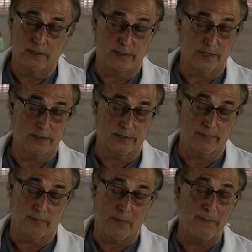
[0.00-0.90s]
She's a
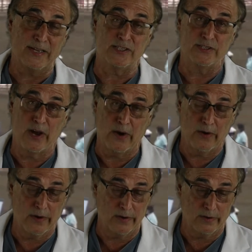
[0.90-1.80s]
mixed
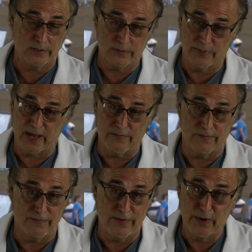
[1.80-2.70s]
terrier. We have
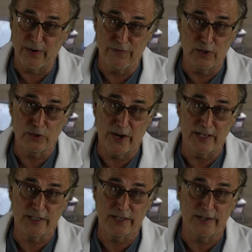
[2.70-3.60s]
very few
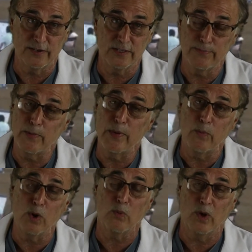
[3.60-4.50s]
trained skills, but we
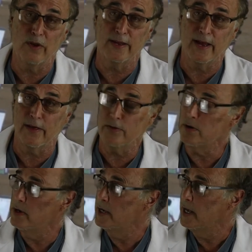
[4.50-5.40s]
work well together.
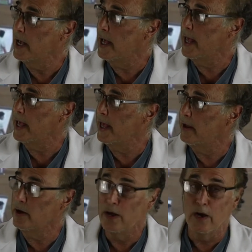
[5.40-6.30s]

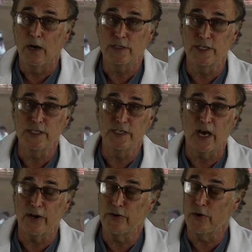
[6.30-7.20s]
And she's
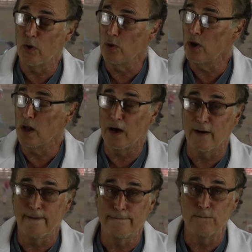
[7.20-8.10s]
got a total
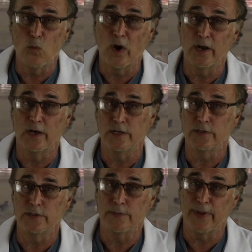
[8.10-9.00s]
of
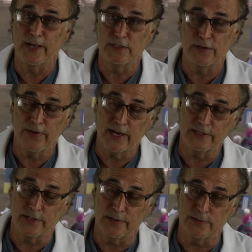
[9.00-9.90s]
100 master
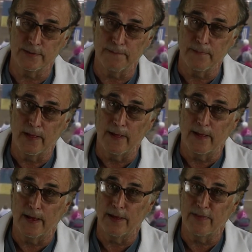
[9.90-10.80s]
fast cues.
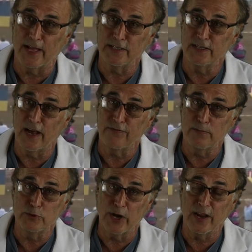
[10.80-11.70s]
And that's not
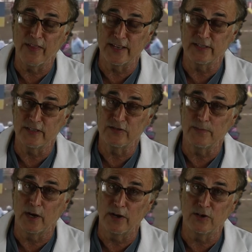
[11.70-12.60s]
from training, that's just
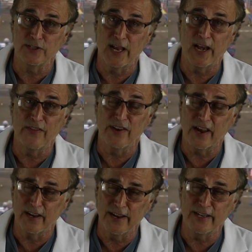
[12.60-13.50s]
from understanding the
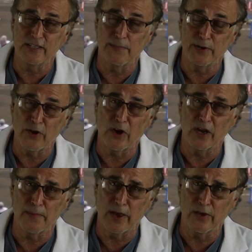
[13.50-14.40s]
techniques I'll be
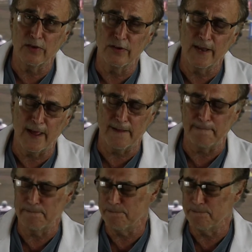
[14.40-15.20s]
talking about you today.